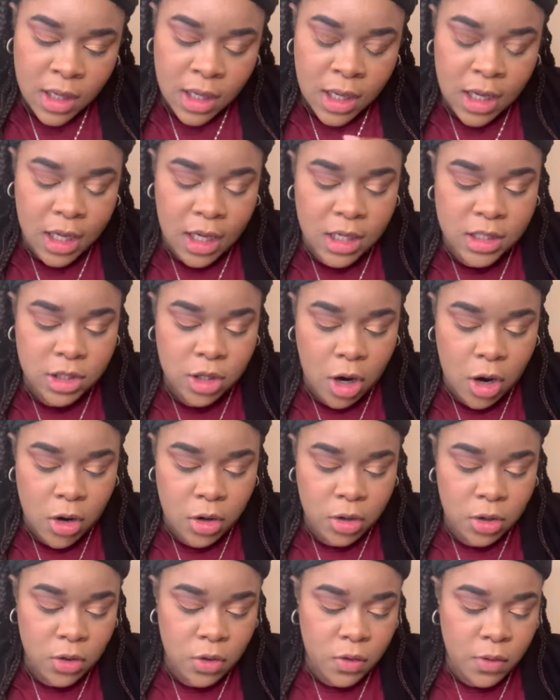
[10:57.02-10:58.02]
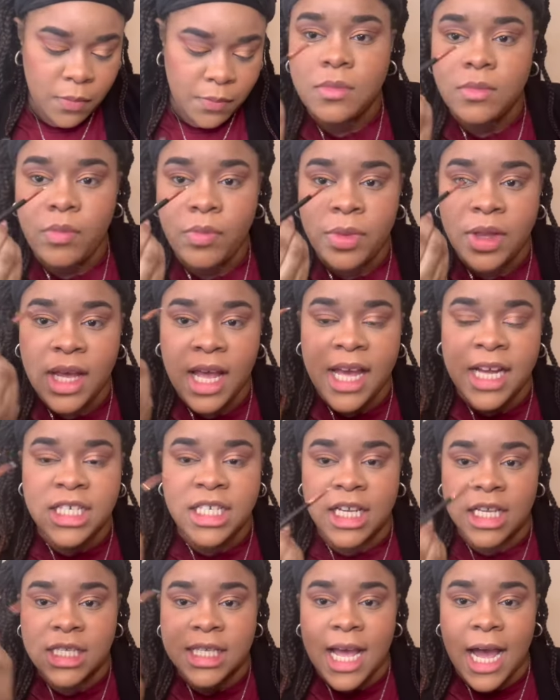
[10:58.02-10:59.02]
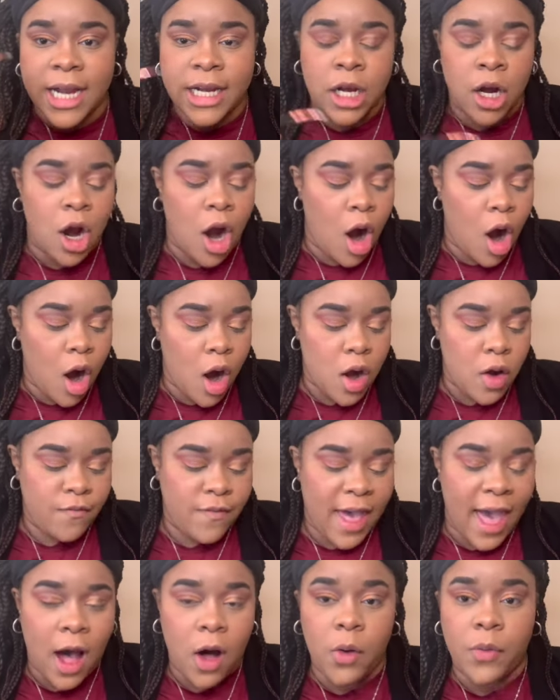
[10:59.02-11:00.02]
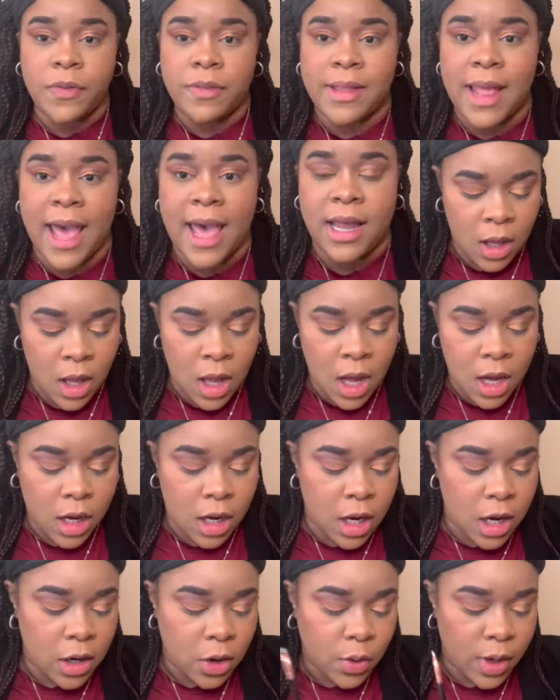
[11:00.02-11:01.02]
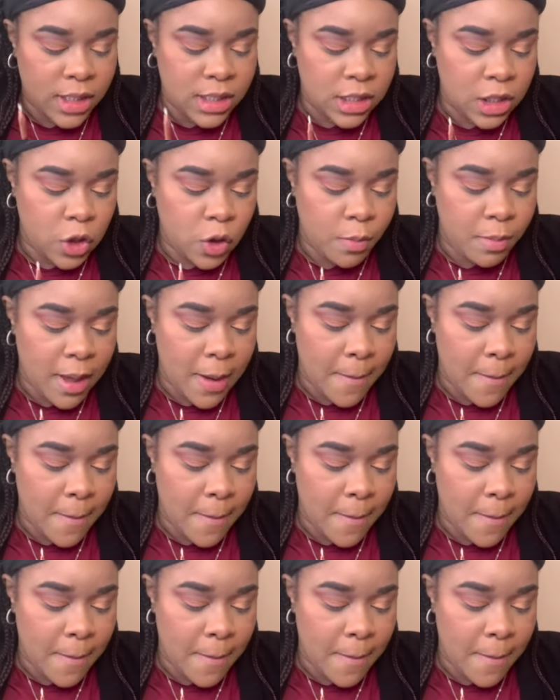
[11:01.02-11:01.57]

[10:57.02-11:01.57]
Eternal and just kind of carve out that cut crease a little bit